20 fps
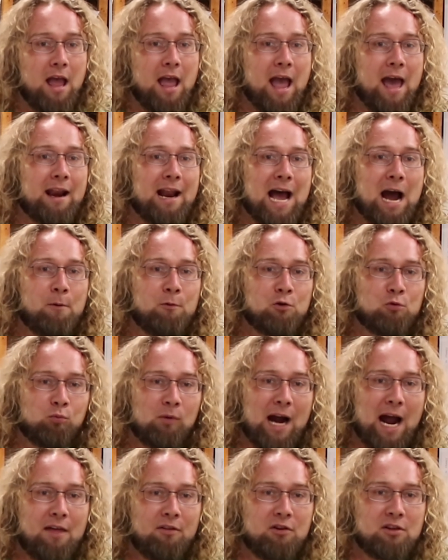And I would
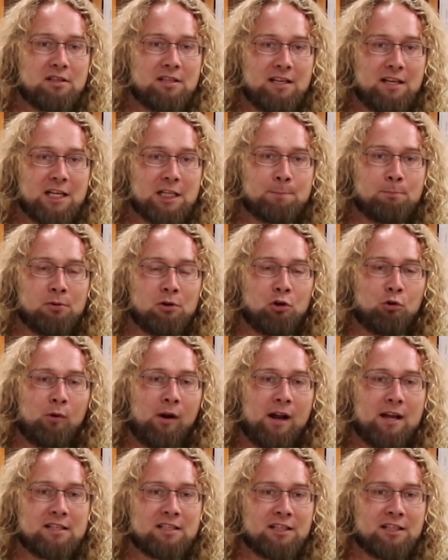rather see us progress